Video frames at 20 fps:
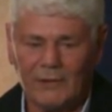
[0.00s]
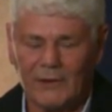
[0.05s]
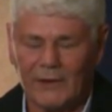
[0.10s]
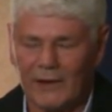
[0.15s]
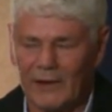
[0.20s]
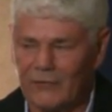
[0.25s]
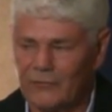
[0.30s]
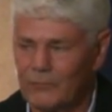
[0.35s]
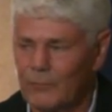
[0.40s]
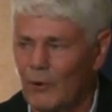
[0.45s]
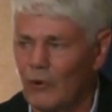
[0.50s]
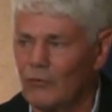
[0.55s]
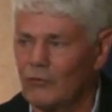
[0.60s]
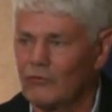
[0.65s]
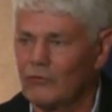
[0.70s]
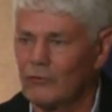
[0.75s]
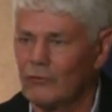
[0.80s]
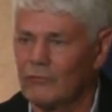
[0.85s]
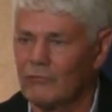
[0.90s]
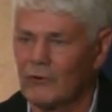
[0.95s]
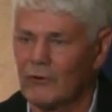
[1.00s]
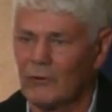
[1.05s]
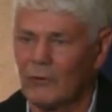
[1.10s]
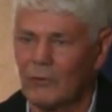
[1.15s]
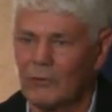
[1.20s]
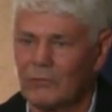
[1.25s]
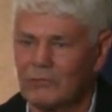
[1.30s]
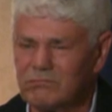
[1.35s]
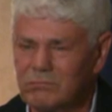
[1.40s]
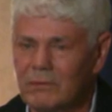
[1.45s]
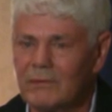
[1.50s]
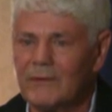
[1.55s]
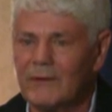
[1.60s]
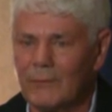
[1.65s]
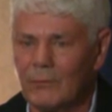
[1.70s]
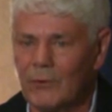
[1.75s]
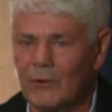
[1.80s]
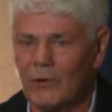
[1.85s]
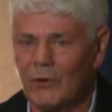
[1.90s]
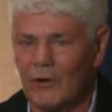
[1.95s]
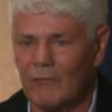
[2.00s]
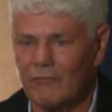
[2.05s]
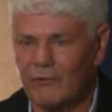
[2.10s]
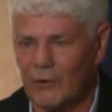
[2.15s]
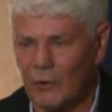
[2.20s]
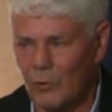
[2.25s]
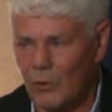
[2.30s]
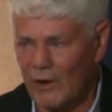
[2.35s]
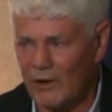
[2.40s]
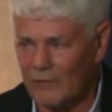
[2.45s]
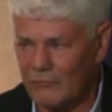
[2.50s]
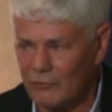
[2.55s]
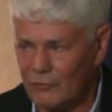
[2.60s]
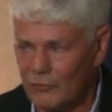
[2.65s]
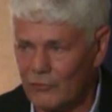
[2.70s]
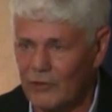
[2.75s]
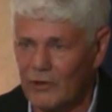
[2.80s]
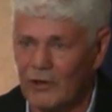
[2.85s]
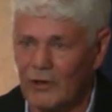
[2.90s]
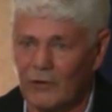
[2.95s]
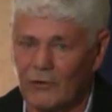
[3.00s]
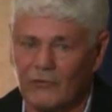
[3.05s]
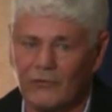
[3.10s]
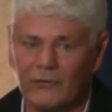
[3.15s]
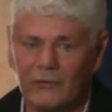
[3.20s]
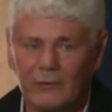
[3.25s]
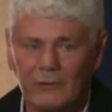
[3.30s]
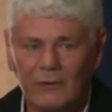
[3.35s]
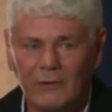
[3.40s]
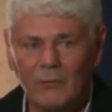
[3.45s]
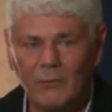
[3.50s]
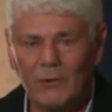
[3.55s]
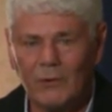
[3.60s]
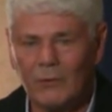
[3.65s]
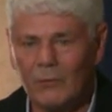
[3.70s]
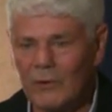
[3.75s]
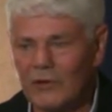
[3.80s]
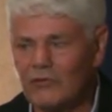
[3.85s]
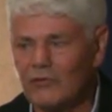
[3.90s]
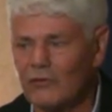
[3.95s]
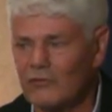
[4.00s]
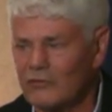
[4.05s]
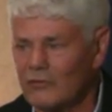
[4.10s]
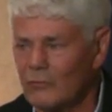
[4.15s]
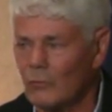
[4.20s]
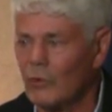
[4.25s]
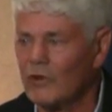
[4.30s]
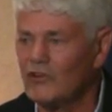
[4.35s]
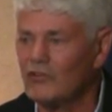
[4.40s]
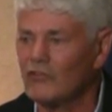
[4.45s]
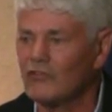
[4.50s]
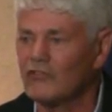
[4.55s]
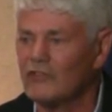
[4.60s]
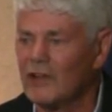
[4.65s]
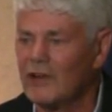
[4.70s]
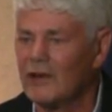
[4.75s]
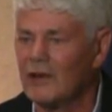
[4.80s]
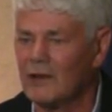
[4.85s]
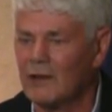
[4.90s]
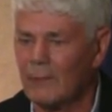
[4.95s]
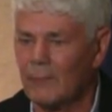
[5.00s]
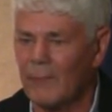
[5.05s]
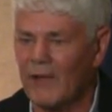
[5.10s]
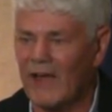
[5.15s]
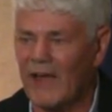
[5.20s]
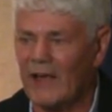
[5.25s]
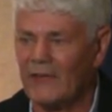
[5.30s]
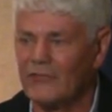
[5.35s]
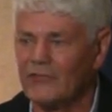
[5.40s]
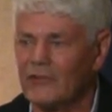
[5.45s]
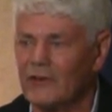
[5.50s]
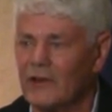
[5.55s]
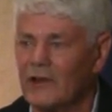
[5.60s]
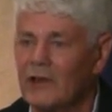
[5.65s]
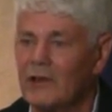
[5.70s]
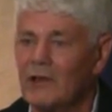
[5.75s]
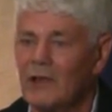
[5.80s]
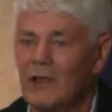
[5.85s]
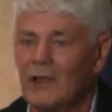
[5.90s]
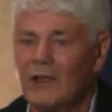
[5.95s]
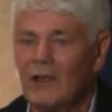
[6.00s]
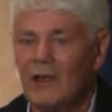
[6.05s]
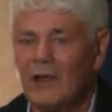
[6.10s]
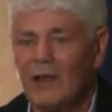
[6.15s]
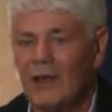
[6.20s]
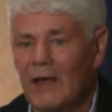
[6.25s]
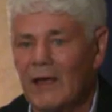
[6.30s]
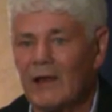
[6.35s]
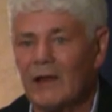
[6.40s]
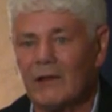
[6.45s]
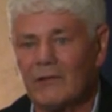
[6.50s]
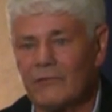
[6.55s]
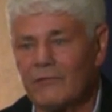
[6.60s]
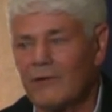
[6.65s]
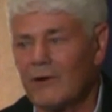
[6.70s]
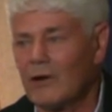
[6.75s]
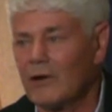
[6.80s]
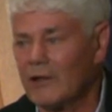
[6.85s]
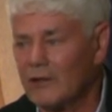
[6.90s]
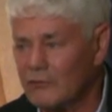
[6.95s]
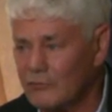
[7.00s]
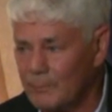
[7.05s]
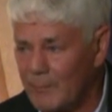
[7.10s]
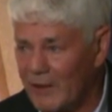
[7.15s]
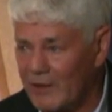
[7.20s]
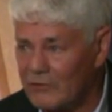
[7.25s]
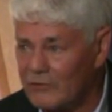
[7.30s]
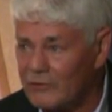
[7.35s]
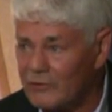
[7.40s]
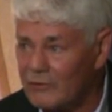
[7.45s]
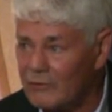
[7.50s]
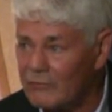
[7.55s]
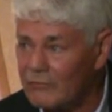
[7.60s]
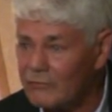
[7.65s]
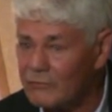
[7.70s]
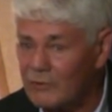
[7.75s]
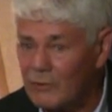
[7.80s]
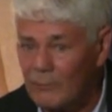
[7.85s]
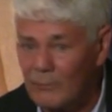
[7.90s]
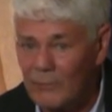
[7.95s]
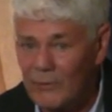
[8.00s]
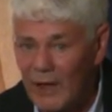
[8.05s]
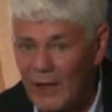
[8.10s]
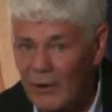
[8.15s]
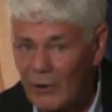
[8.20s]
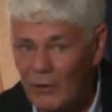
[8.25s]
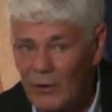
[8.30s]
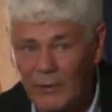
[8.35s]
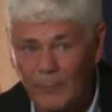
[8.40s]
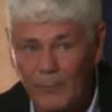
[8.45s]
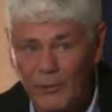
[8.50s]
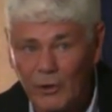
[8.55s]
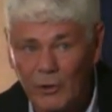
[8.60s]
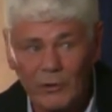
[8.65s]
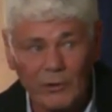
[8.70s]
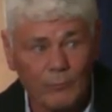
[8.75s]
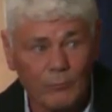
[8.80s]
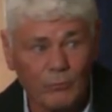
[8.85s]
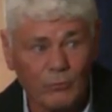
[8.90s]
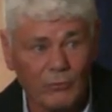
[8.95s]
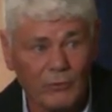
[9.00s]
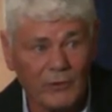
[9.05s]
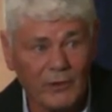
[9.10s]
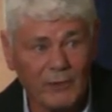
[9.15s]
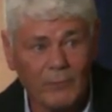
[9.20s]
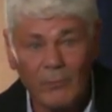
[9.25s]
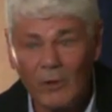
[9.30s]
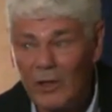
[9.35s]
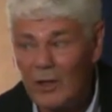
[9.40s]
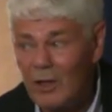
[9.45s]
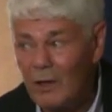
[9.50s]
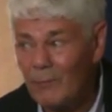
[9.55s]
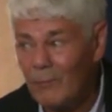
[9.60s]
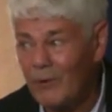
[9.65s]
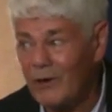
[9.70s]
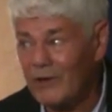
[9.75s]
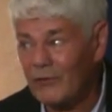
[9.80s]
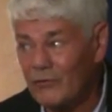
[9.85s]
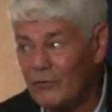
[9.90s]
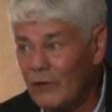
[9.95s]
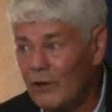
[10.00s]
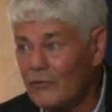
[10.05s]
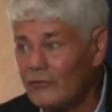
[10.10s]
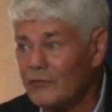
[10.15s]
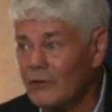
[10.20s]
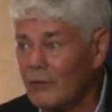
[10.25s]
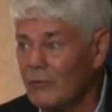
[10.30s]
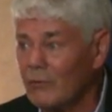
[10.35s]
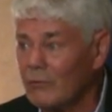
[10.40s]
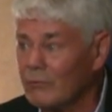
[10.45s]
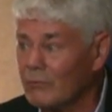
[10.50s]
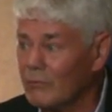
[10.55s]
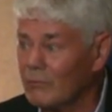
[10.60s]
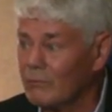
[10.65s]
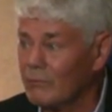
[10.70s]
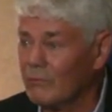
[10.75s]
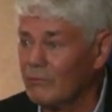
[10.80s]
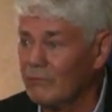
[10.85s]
that I spoke to. It went on for quite a few years. We just needed capacity, and it's very expensive to not only build a brewery, but it's also